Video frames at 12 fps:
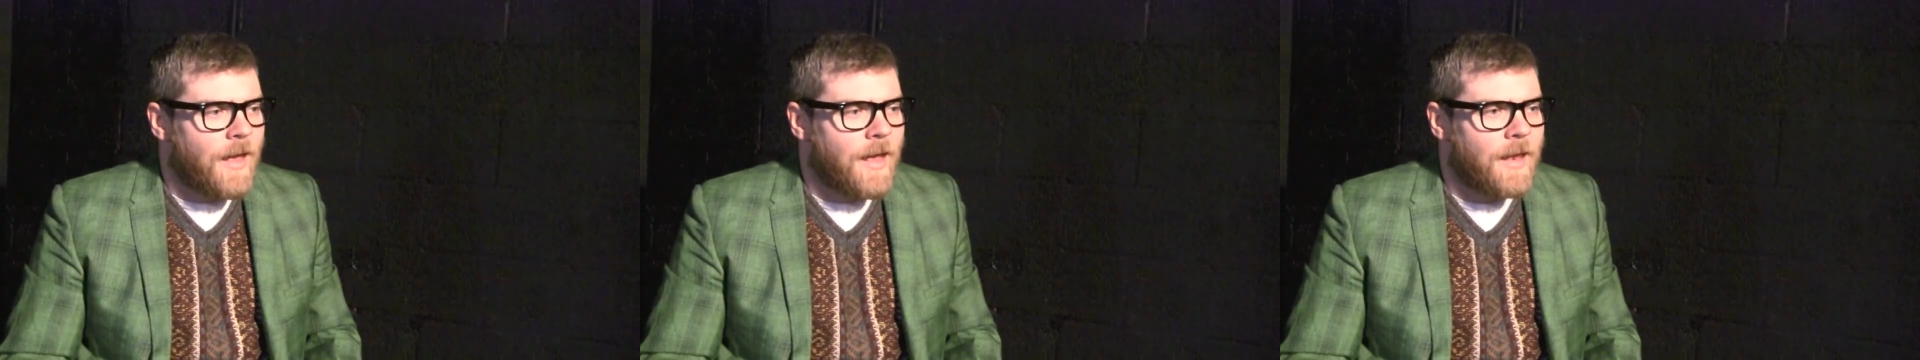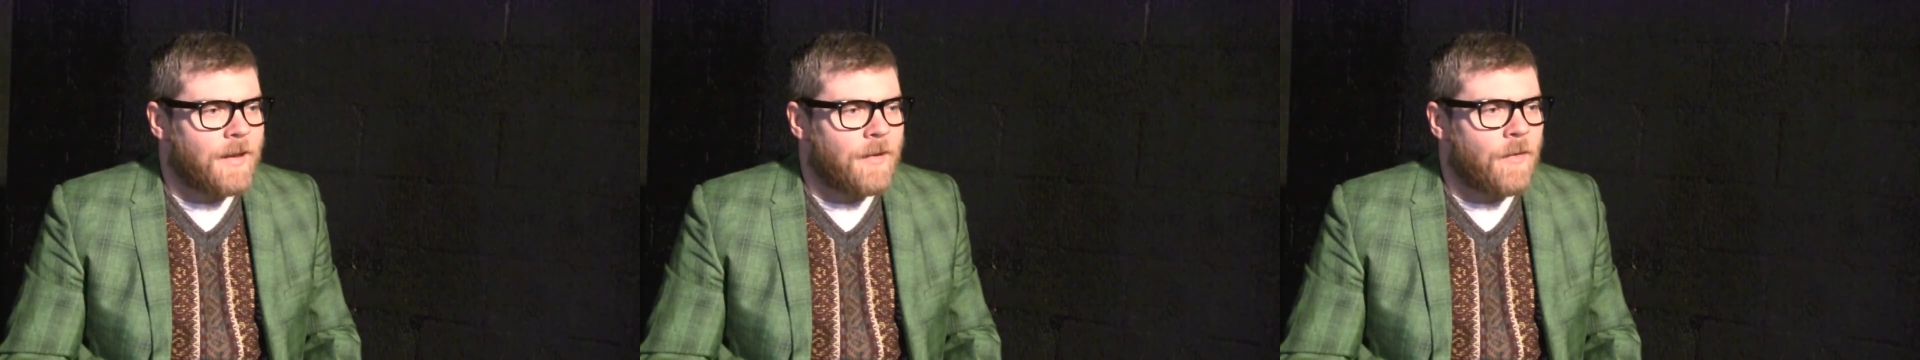
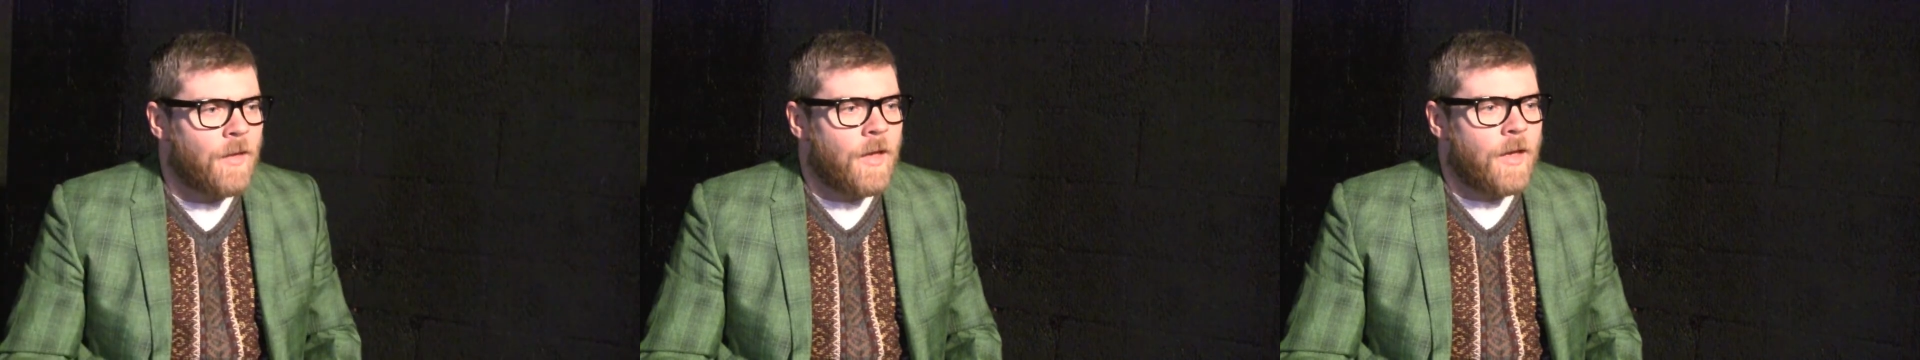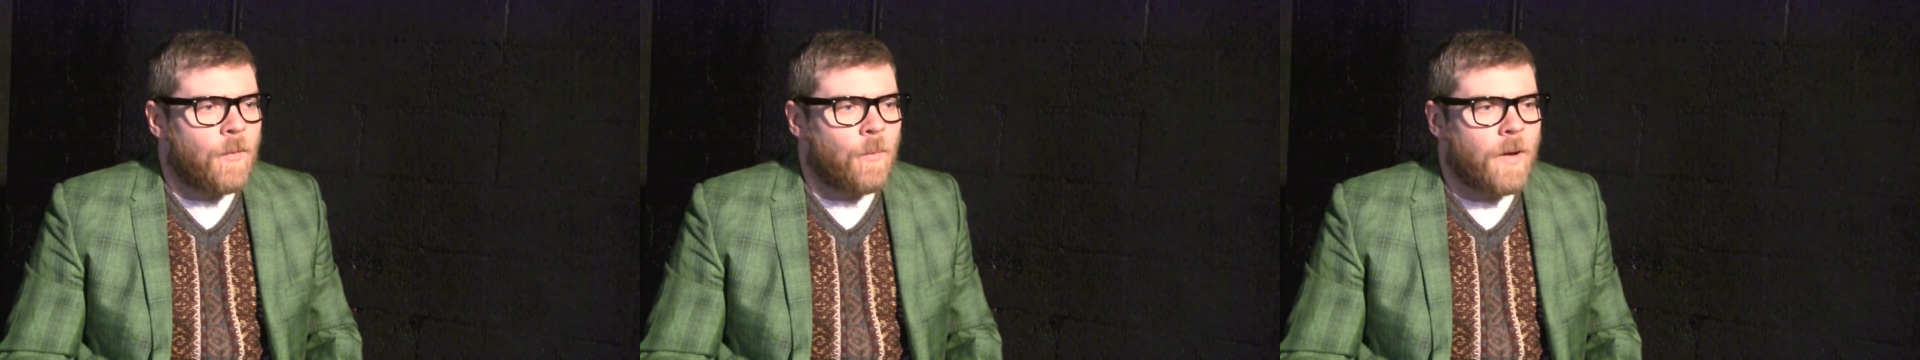And
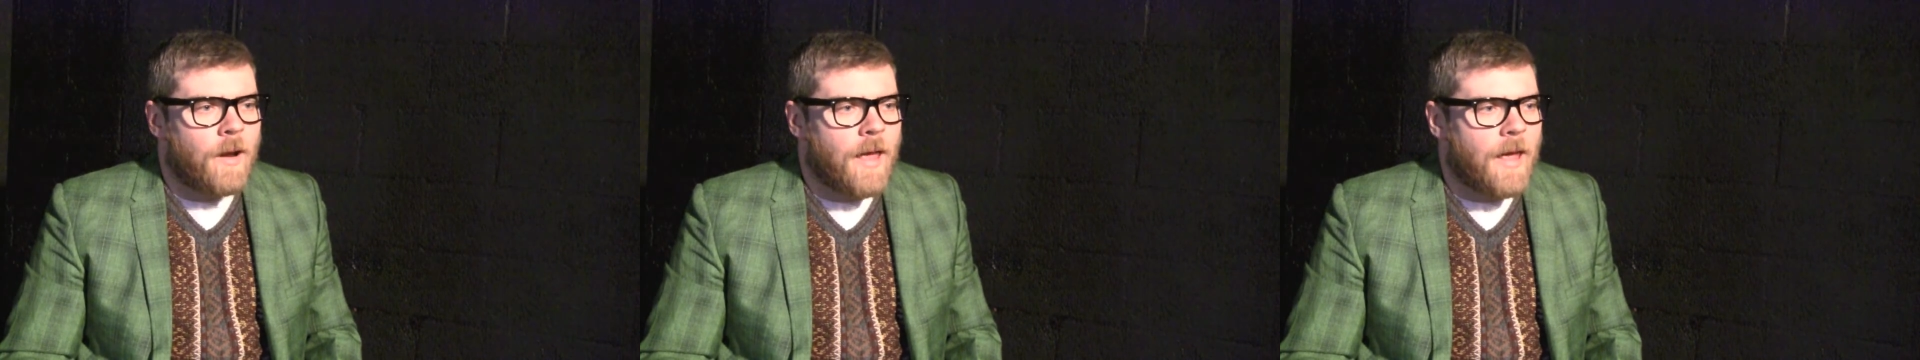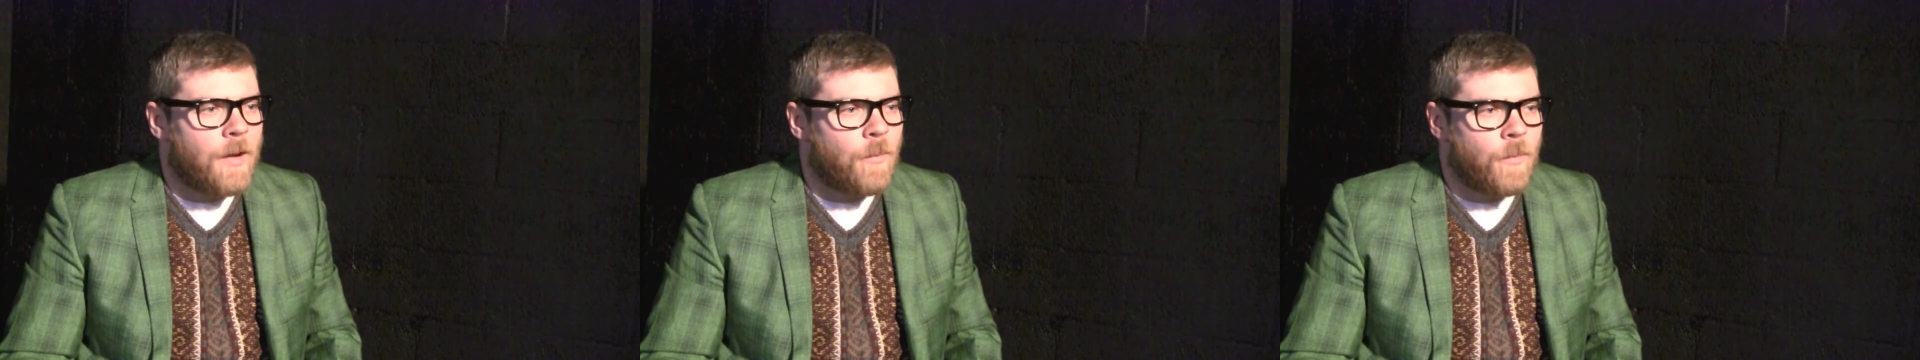when
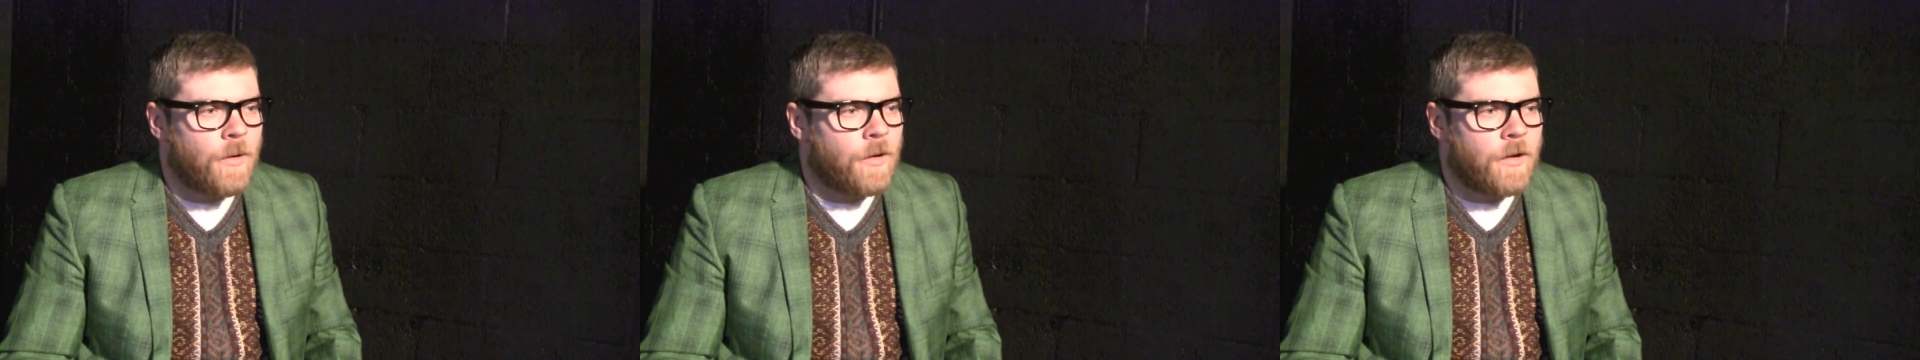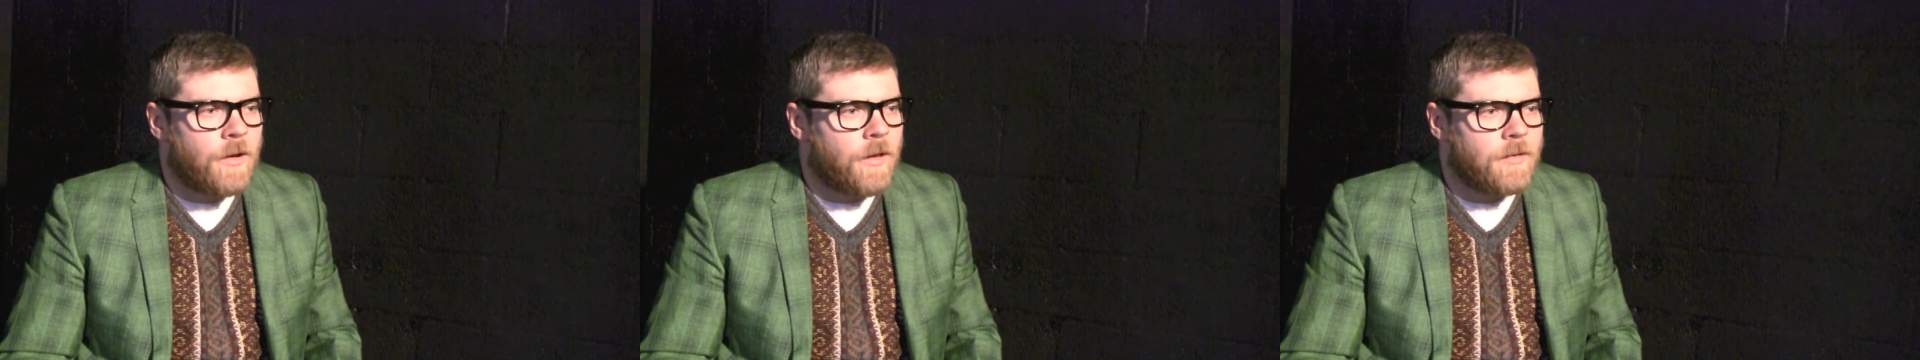
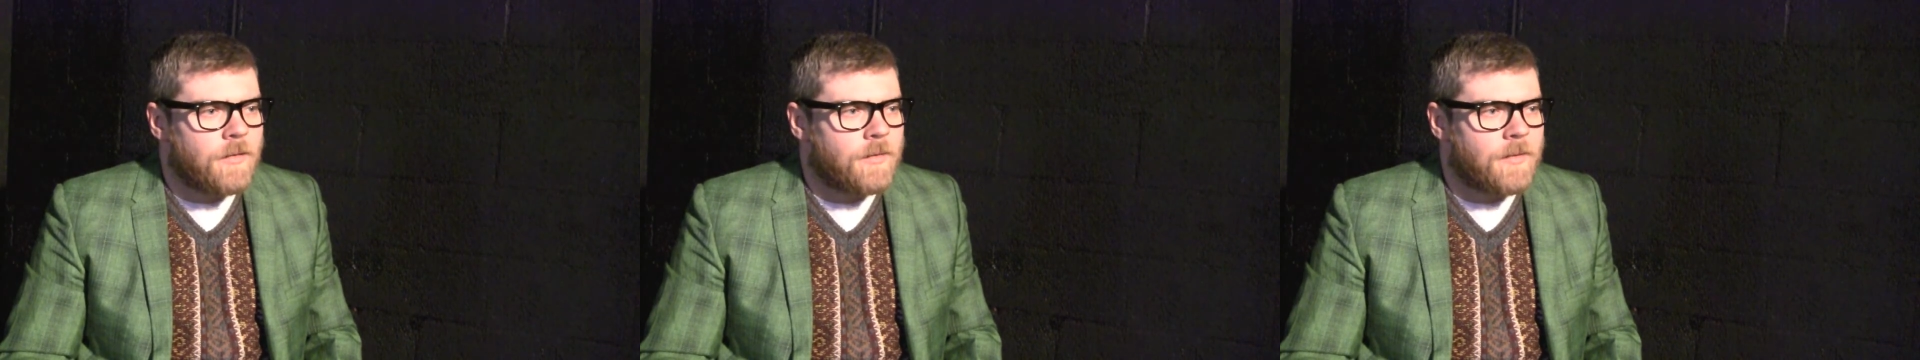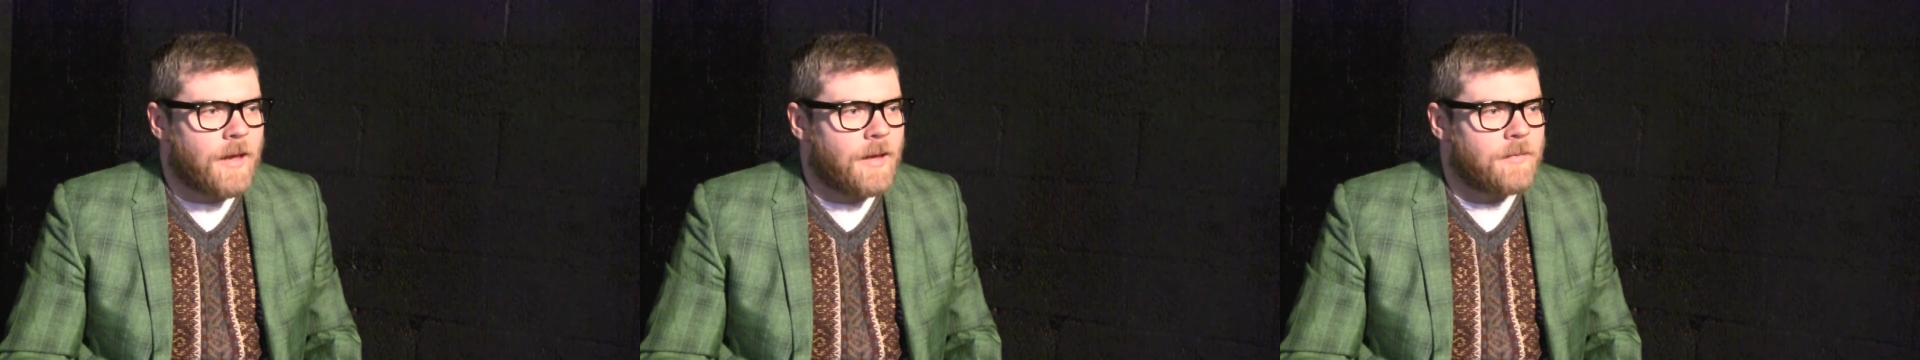Edward
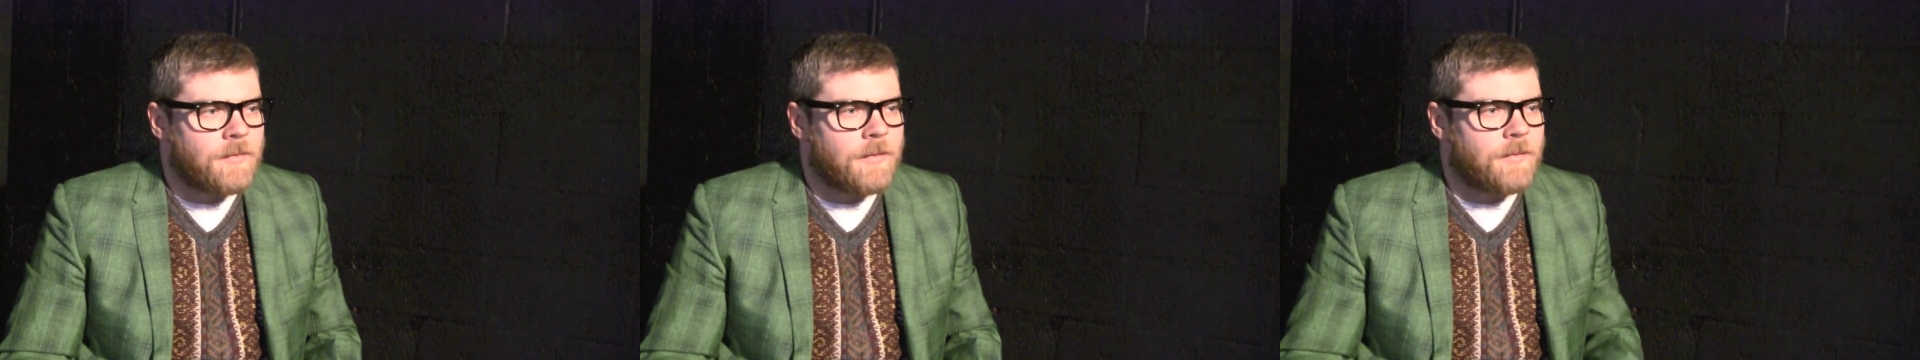decides